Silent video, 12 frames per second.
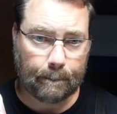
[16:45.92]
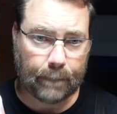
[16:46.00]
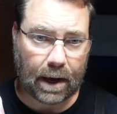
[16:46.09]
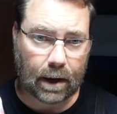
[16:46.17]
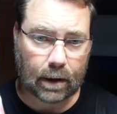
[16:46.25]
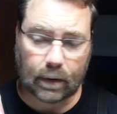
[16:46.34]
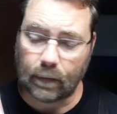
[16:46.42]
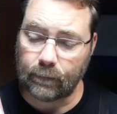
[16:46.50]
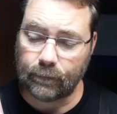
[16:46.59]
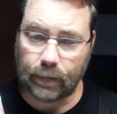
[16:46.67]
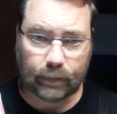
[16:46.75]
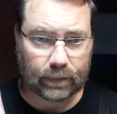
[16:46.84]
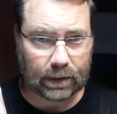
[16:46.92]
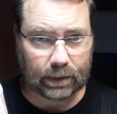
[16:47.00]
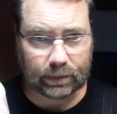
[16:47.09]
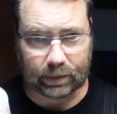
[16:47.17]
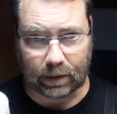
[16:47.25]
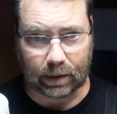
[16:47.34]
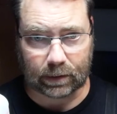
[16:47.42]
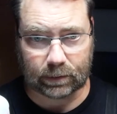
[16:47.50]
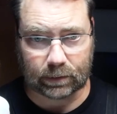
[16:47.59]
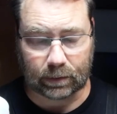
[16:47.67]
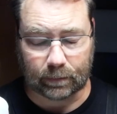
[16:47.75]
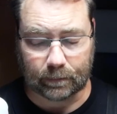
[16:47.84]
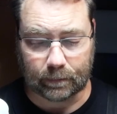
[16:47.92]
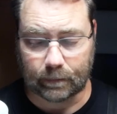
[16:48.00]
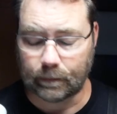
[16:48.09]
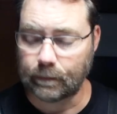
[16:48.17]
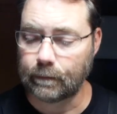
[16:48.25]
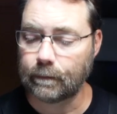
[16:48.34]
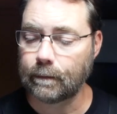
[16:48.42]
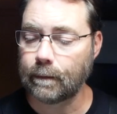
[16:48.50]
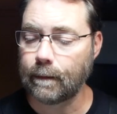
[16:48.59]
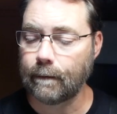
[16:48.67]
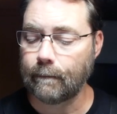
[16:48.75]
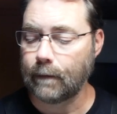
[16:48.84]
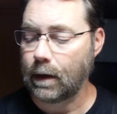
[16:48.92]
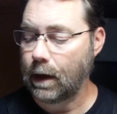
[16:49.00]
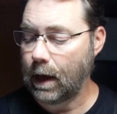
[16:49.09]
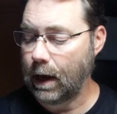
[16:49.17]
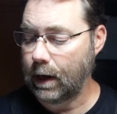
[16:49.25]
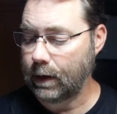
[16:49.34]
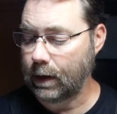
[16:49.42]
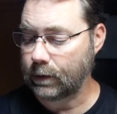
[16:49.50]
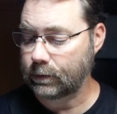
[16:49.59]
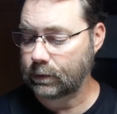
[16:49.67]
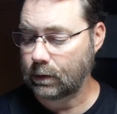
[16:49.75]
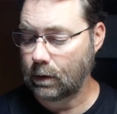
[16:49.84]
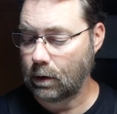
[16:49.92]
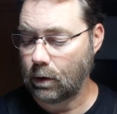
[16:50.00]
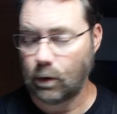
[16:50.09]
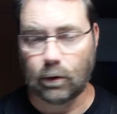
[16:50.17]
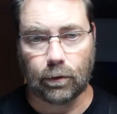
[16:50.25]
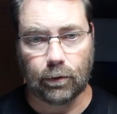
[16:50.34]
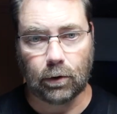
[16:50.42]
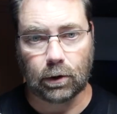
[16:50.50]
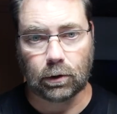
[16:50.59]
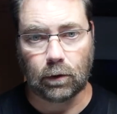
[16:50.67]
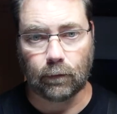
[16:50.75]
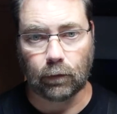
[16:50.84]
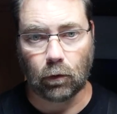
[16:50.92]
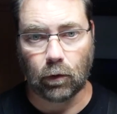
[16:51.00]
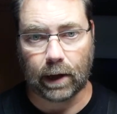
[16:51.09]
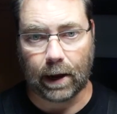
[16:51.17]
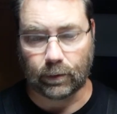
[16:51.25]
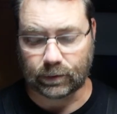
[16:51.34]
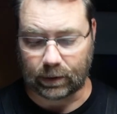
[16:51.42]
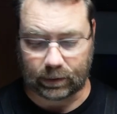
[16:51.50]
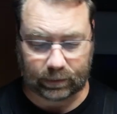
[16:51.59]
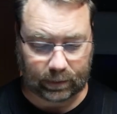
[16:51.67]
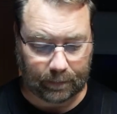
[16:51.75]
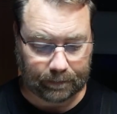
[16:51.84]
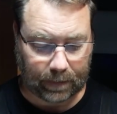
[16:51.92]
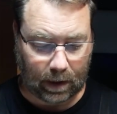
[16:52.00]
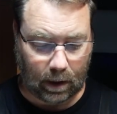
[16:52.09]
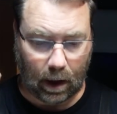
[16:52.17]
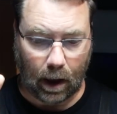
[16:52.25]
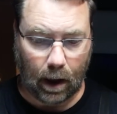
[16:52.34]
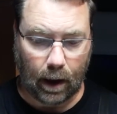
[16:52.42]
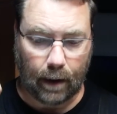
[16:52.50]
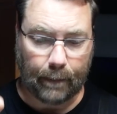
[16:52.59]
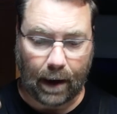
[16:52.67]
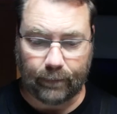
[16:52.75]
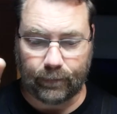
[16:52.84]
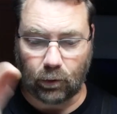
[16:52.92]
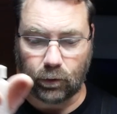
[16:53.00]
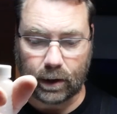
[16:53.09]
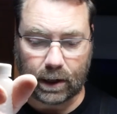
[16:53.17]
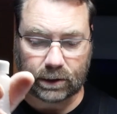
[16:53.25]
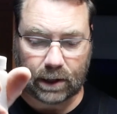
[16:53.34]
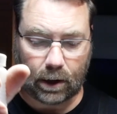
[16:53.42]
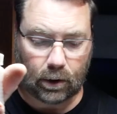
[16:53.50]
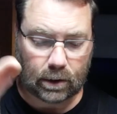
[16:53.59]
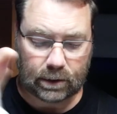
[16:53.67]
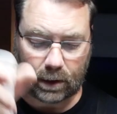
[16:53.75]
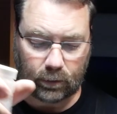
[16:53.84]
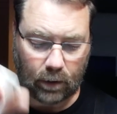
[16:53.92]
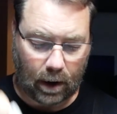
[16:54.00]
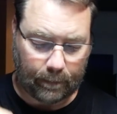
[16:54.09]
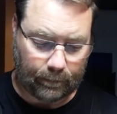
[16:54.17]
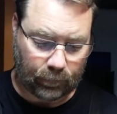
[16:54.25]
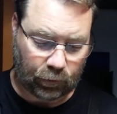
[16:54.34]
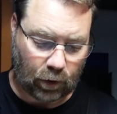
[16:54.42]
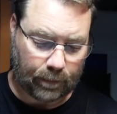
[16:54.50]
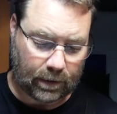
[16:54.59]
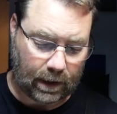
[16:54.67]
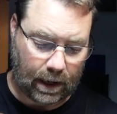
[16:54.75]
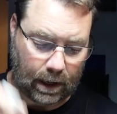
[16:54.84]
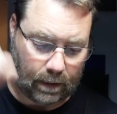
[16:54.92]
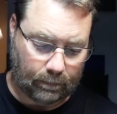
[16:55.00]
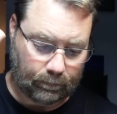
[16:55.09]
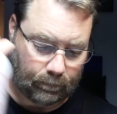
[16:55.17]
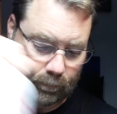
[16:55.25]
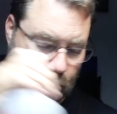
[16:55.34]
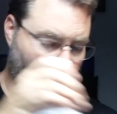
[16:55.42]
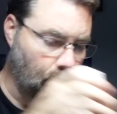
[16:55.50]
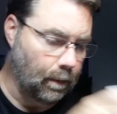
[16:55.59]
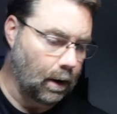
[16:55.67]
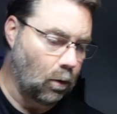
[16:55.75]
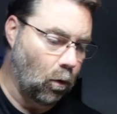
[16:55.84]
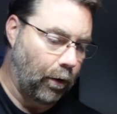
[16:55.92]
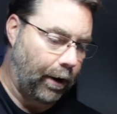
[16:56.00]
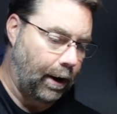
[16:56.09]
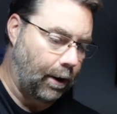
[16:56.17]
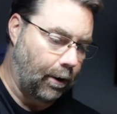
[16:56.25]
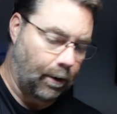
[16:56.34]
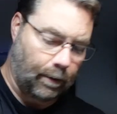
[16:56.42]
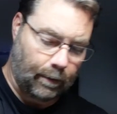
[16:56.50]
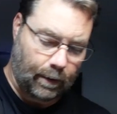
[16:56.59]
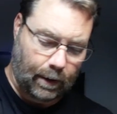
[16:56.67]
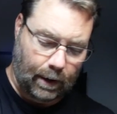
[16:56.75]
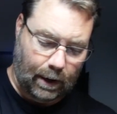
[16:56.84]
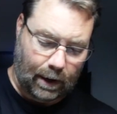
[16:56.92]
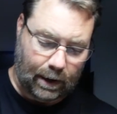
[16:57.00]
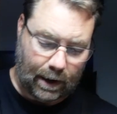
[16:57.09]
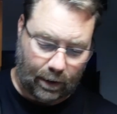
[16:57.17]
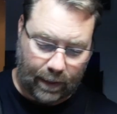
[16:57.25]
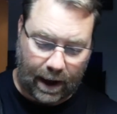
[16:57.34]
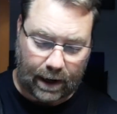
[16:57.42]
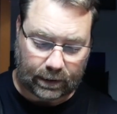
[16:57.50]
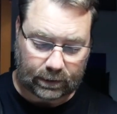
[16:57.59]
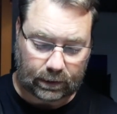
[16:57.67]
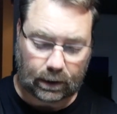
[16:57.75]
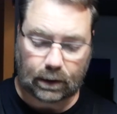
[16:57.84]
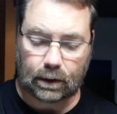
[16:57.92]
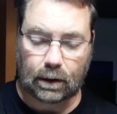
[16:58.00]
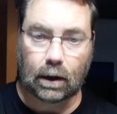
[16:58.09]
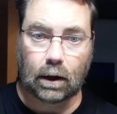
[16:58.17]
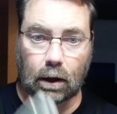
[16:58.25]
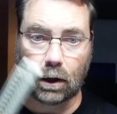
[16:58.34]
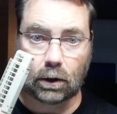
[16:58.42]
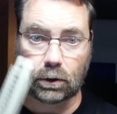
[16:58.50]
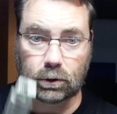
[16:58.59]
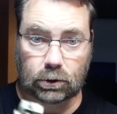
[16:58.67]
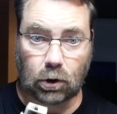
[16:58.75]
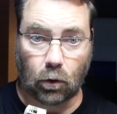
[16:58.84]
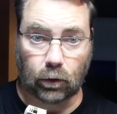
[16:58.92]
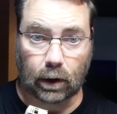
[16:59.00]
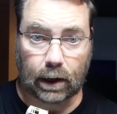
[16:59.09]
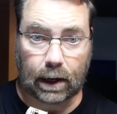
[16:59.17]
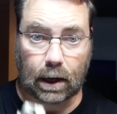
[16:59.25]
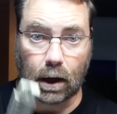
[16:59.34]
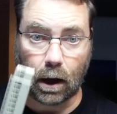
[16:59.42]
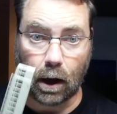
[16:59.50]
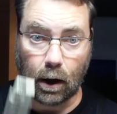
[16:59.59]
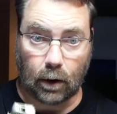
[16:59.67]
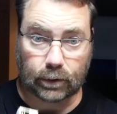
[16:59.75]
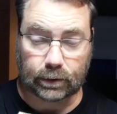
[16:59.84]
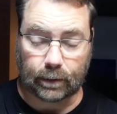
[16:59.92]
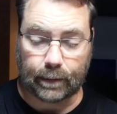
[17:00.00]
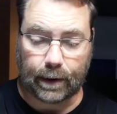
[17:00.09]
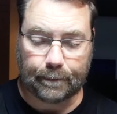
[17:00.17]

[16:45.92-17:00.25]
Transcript: $1.56, and it's 32 fluid ounces. I filled the entire container up, dropped it in, boom, we're here. Now that's totally awesome.